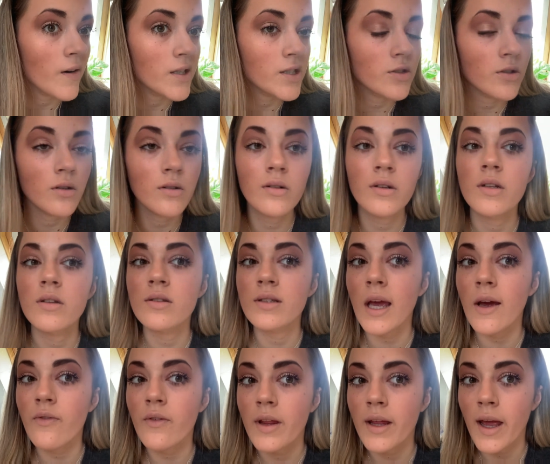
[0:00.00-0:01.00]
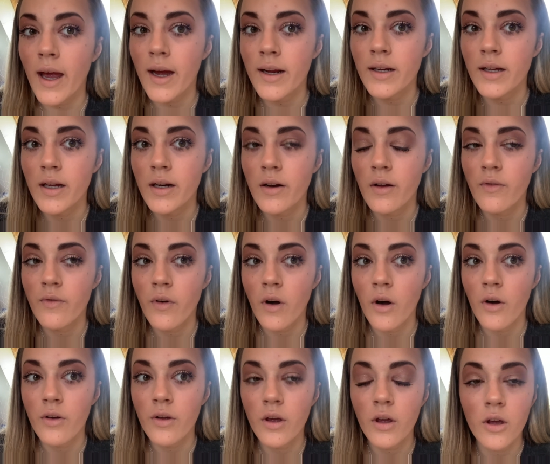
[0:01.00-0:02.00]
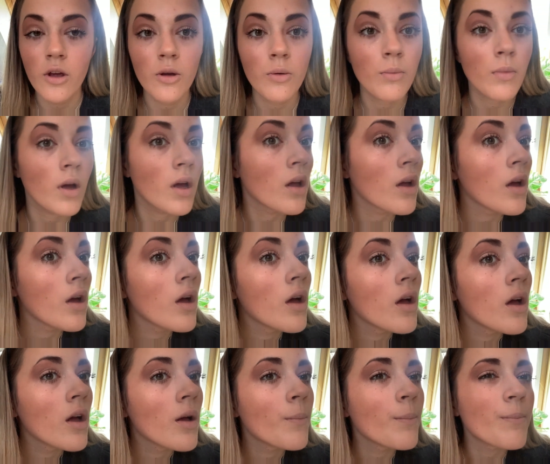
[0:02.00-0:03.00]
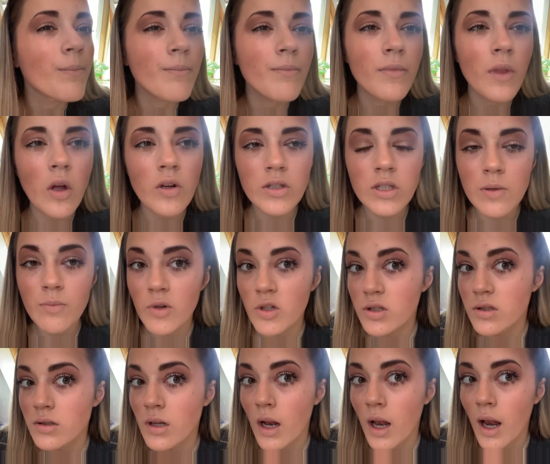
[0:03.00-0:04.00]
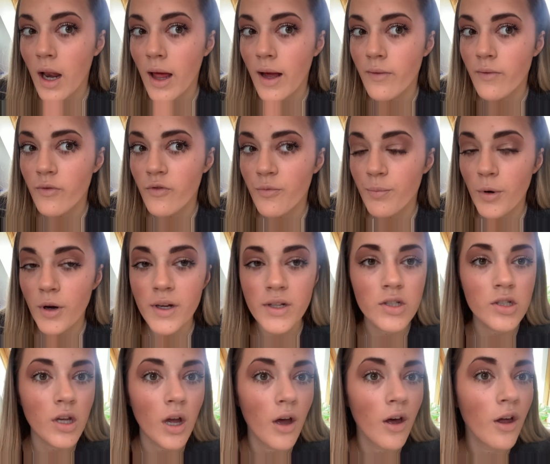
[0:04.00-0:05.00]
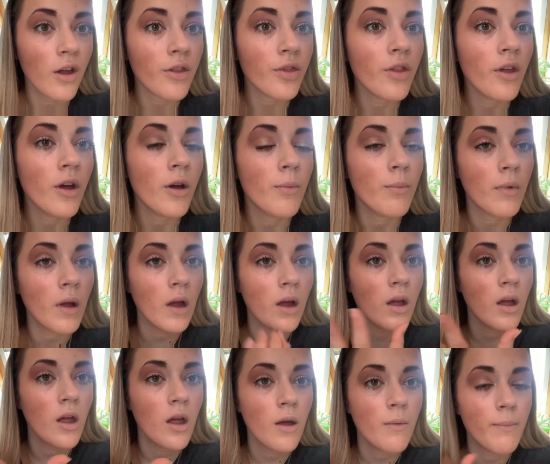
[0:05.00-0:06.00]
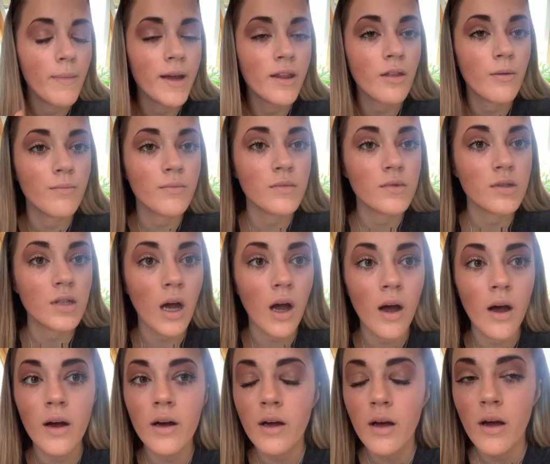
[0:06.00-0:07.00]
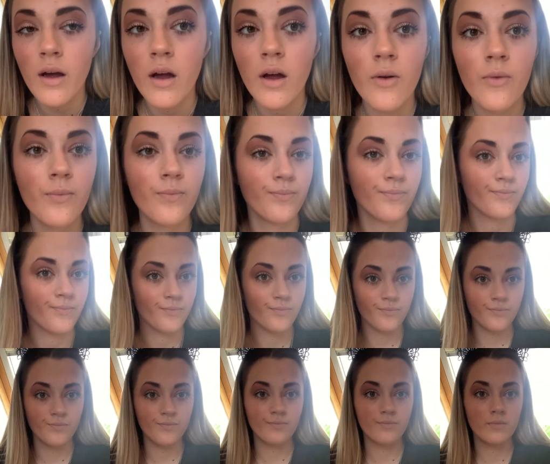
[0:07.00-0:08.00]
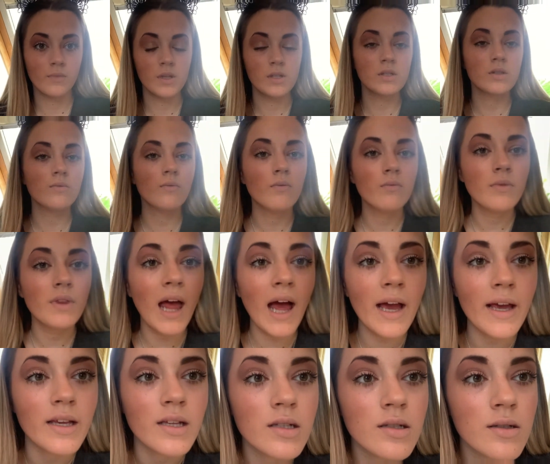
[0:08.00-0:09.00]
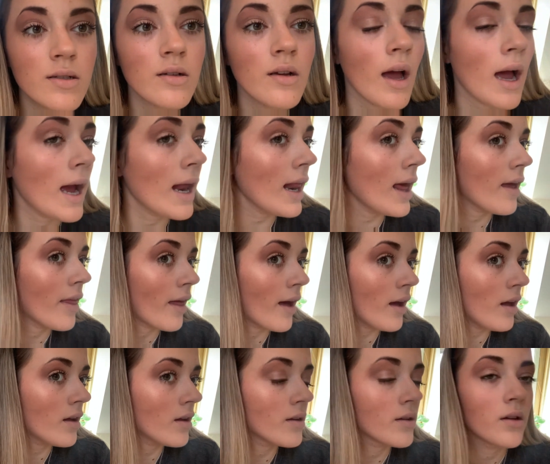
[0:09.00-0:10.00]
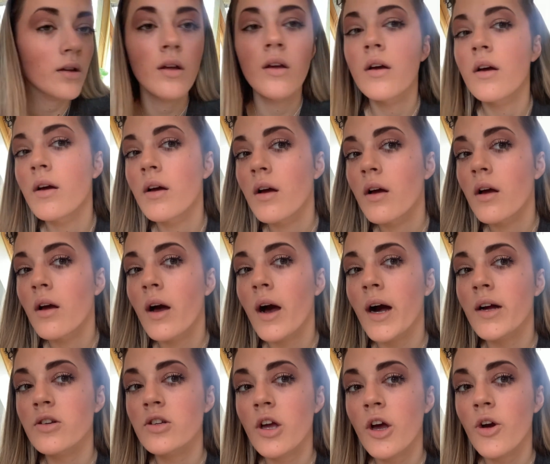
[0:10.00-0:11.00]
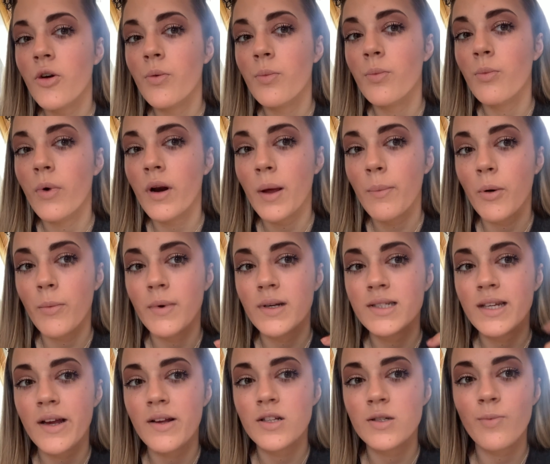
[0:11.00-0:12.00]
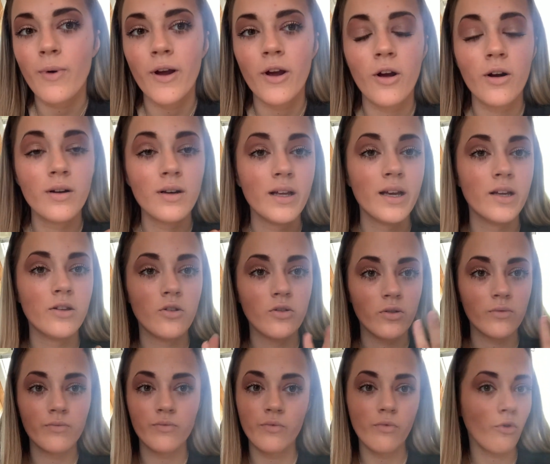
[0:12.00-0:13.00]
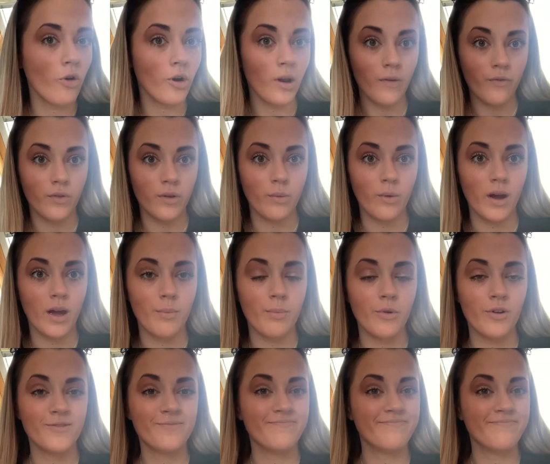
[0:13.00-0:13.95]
done. Definitely added volume. Not so much length, but it's curled them, made them darker. It's nice. I like that. I just hope when I put my setting spray on, it doesn't run everywhere, but